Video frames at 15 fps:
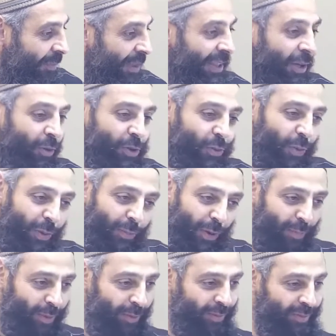But there was one
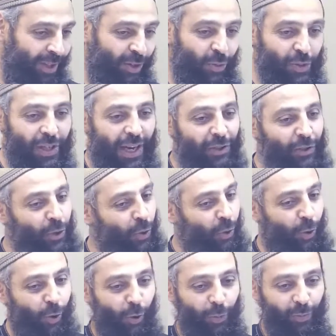problem. It was Al-Ashhur
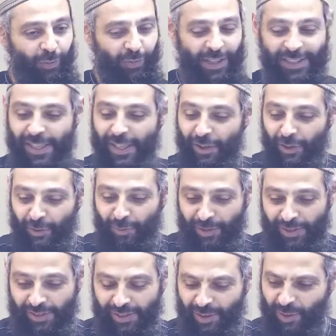al-Hurum, the sacred
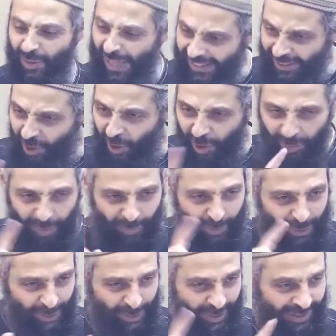months. You can't harm a
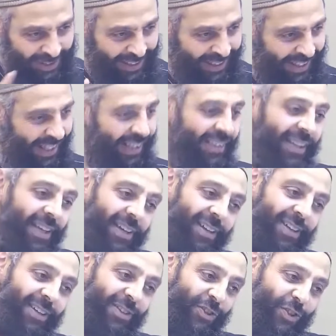person in the
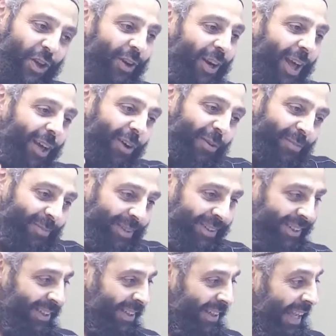Shahr al-Haram.
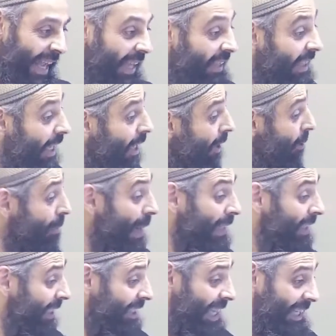And they
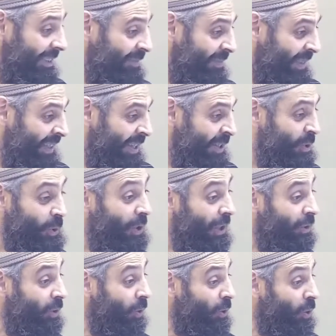respected that. So
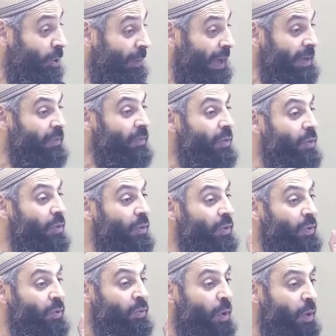they told Khubayb,
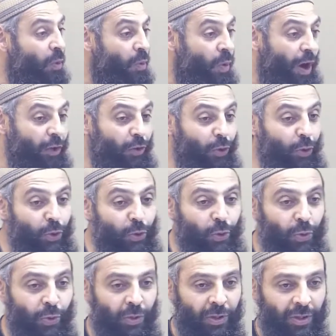woe unto
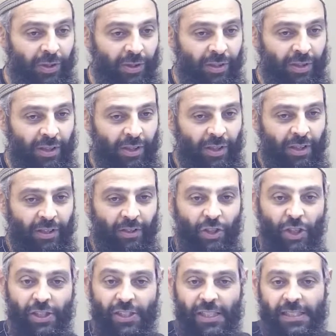you.
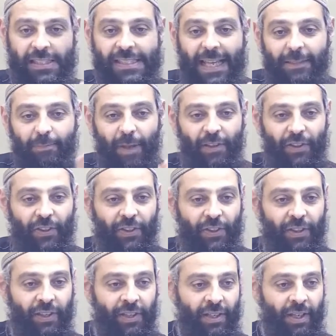Just, it's that
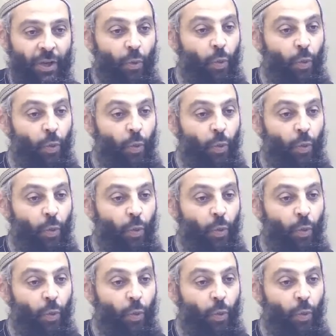month.